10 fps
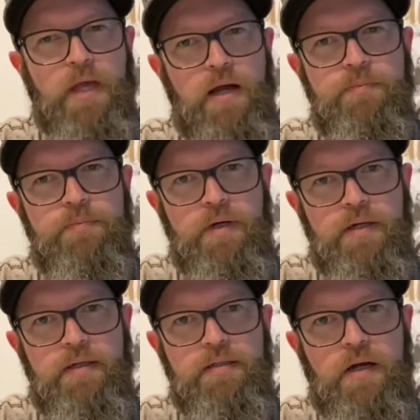I
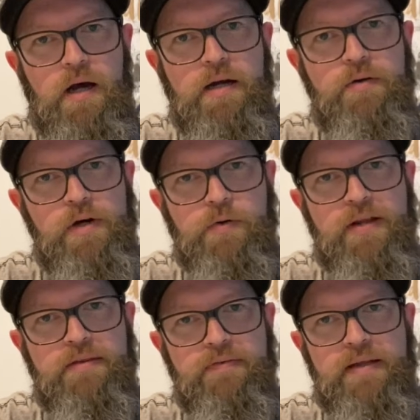kind of
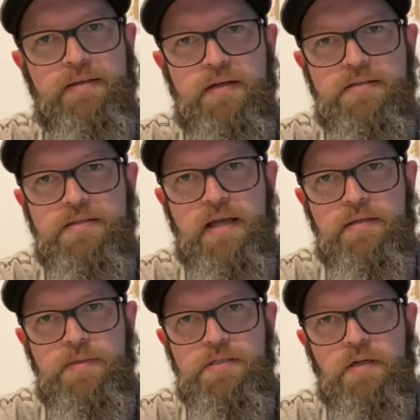regret the fact that it's
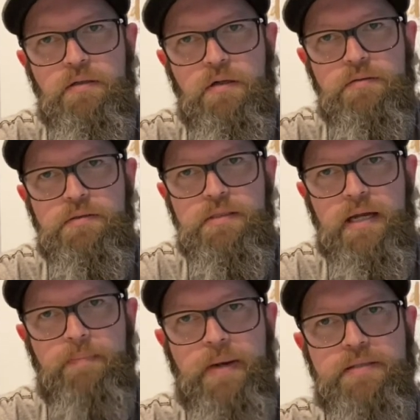taken me so long to
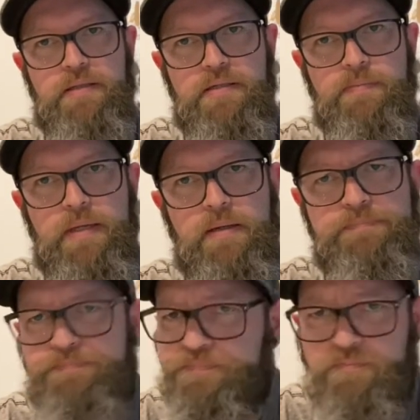come back to this beer,
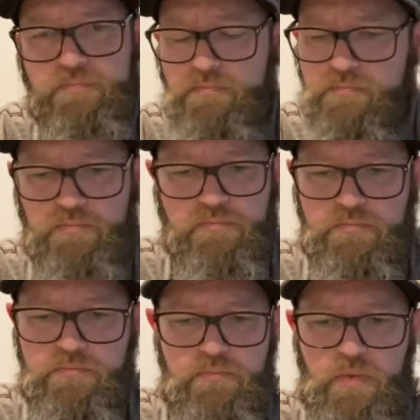
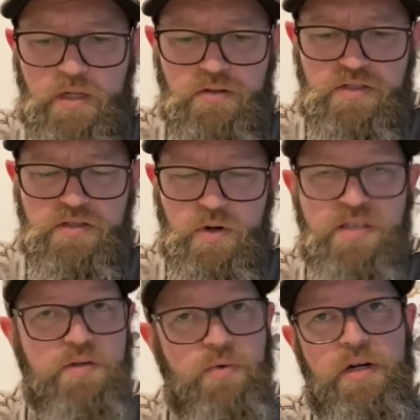because
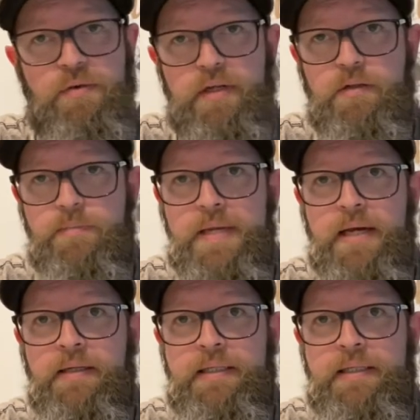it's a really, really good beer.